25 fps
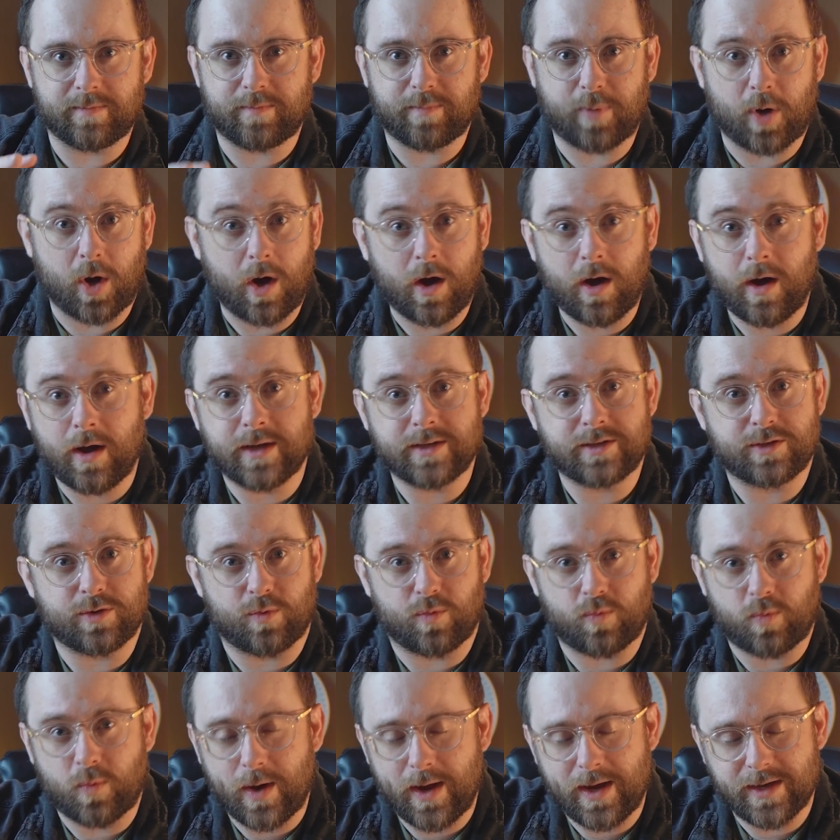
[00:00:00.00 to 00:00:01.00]
pause or
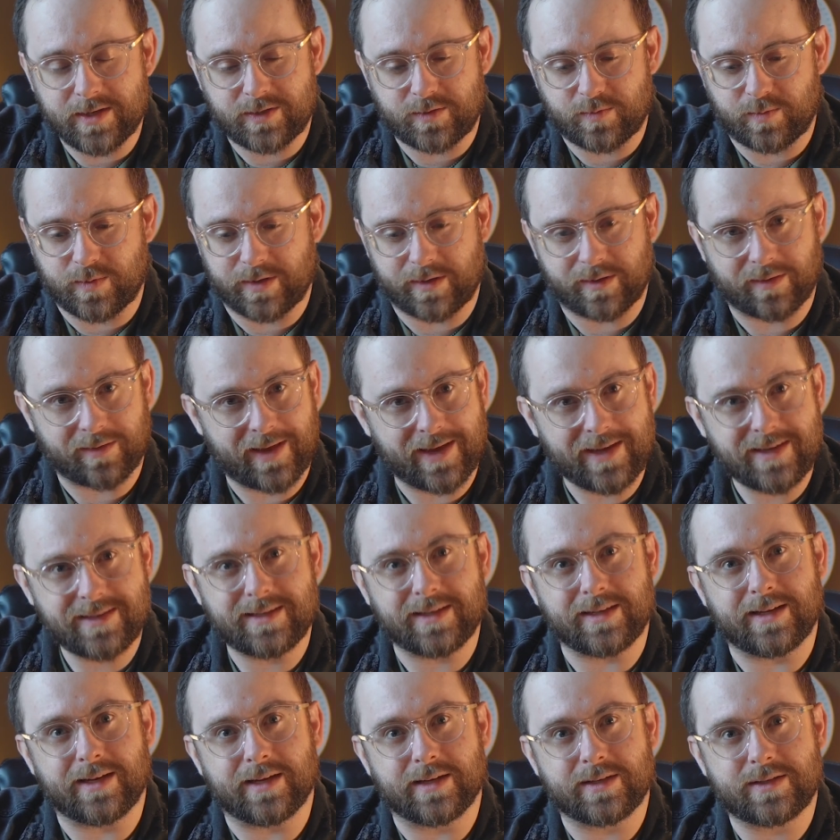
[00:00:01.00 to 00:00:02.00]
rest with
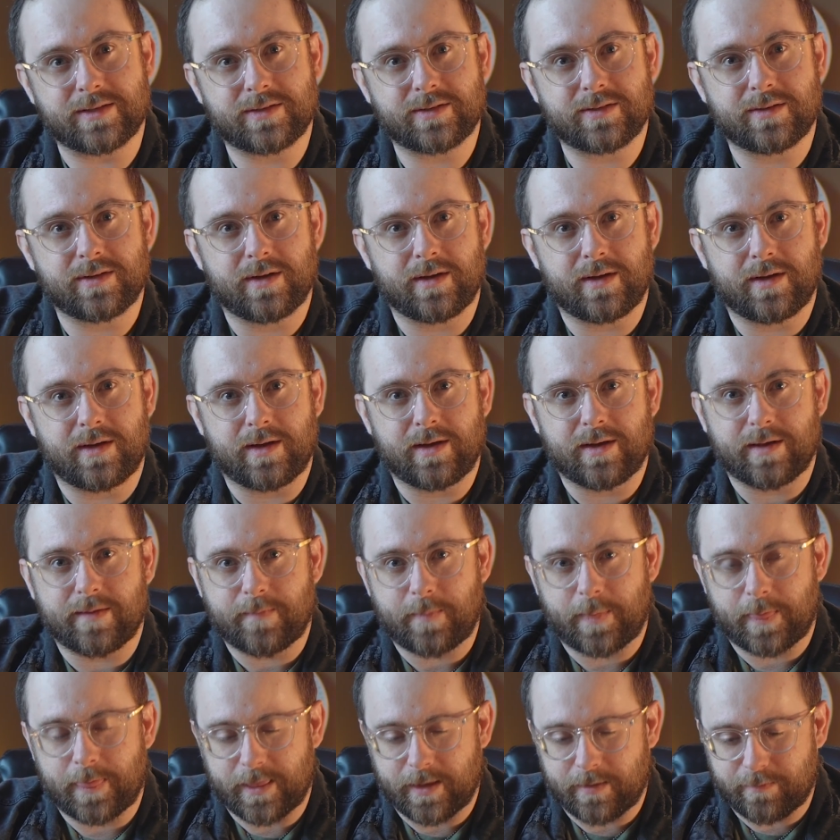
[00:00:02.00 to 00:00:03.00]
laziness,
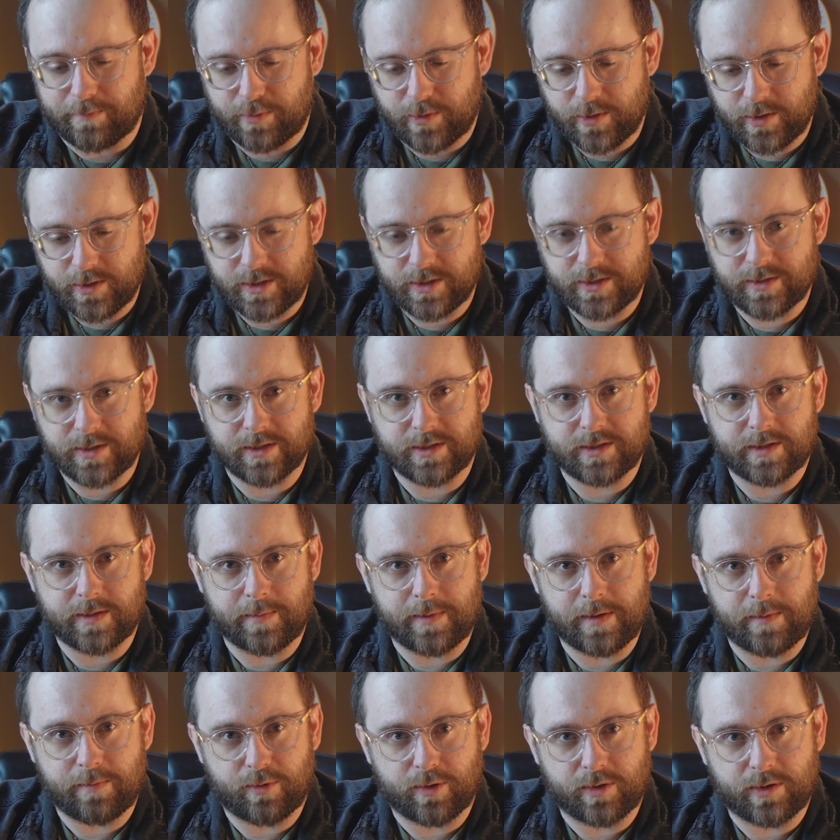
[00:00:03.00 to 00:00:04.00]
and that pushes us to
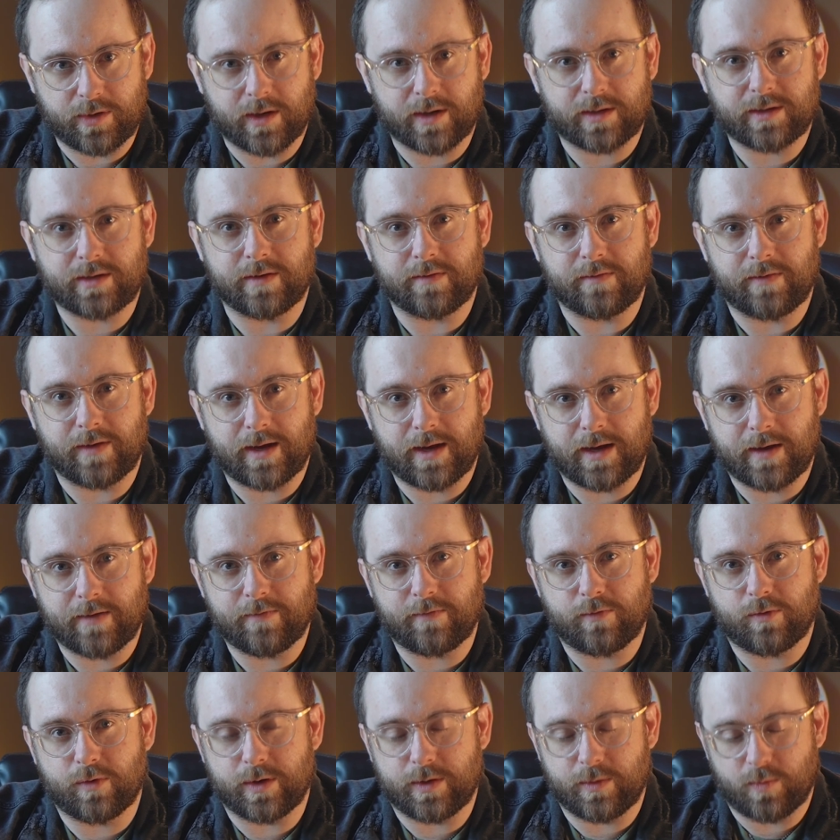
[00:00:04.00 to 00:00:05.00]
be productive
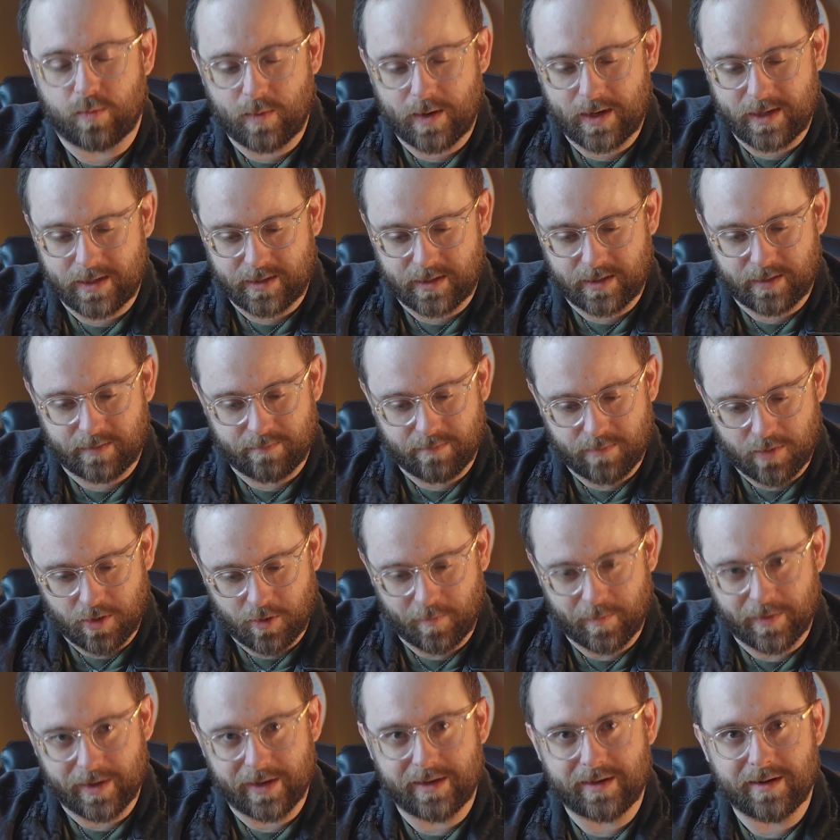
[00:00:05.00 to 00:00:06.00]
every waking
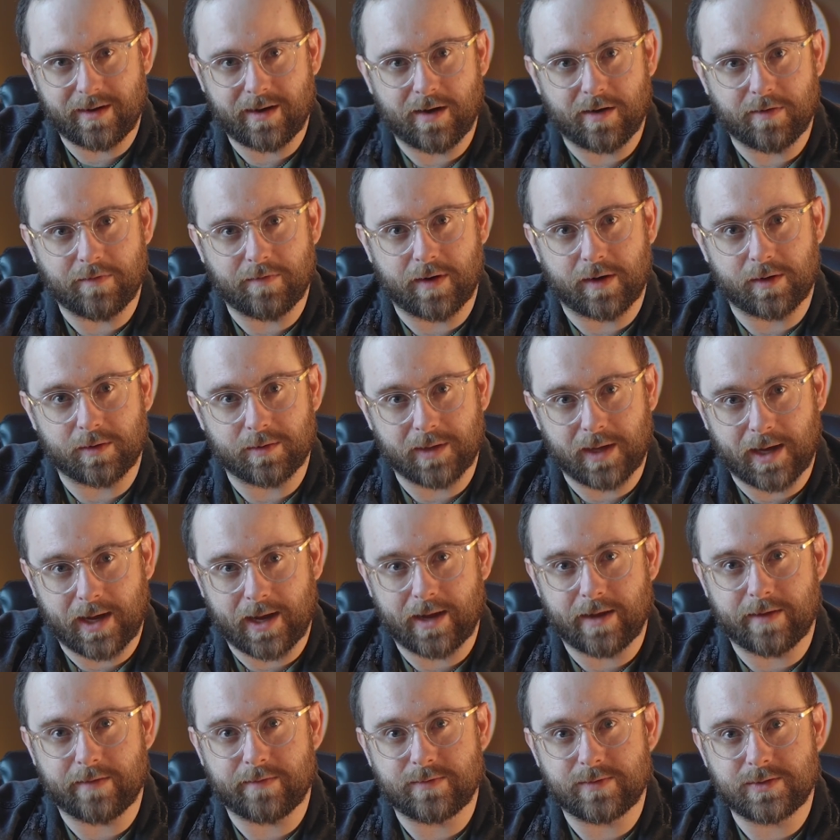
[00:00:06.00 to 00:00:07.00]
moment of our
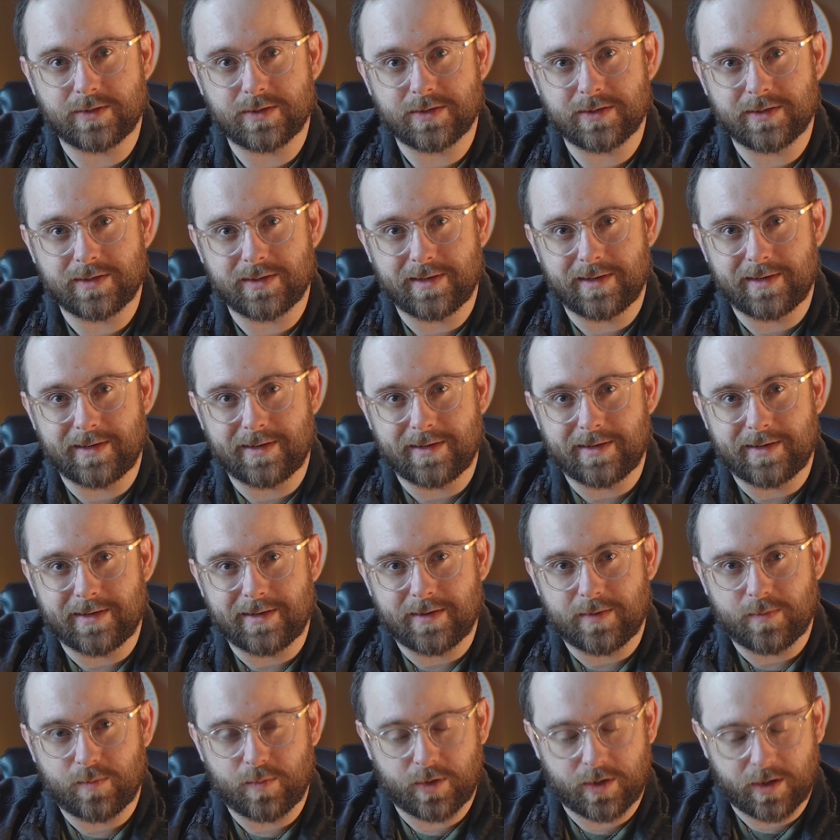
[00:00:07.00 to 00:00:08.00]
lives.
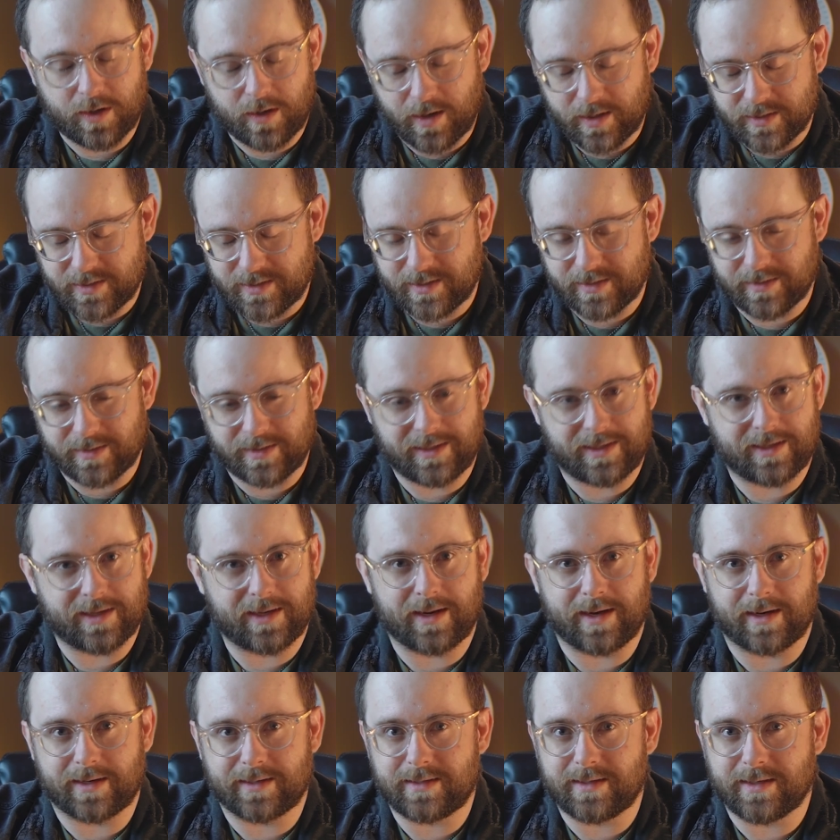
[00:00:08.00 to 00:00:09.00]
We're constantly
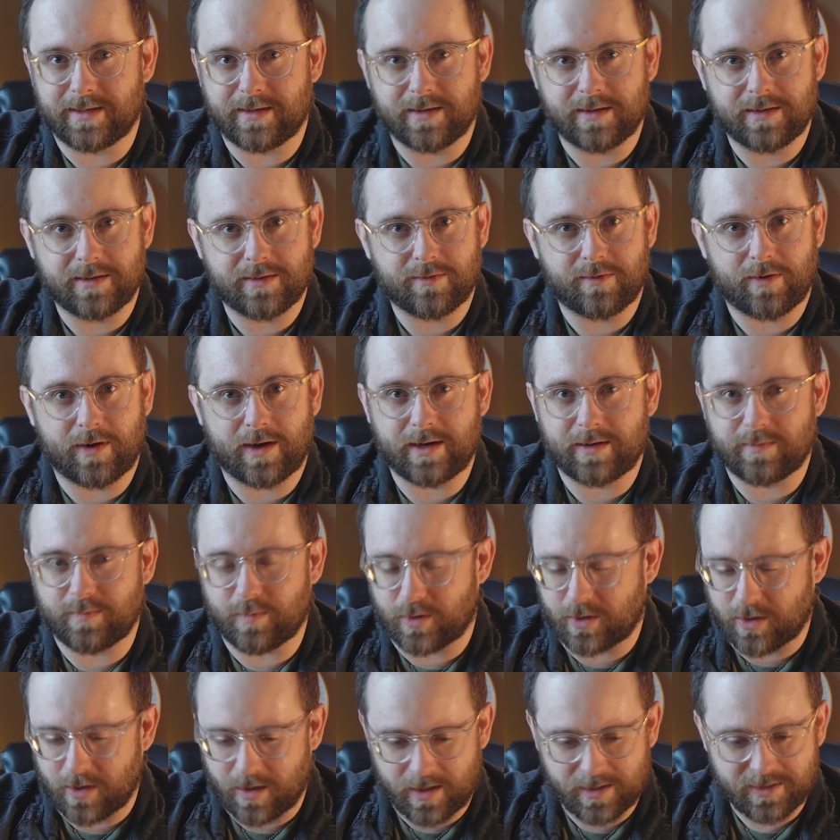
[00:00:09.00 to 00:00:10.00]
connected, right? We're
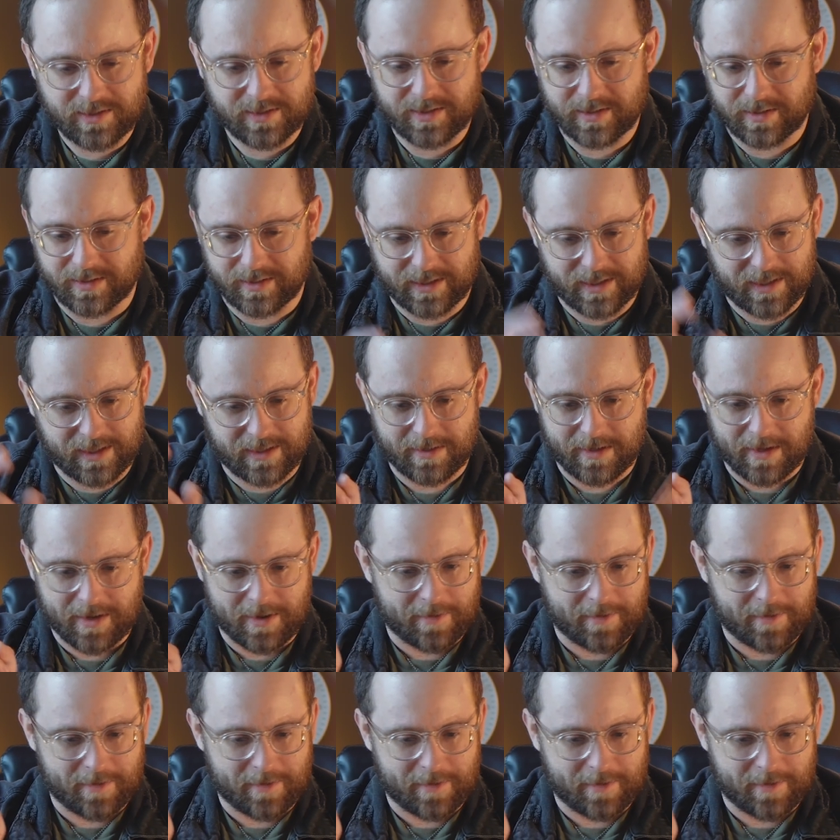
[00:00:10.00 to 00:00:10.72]
constantly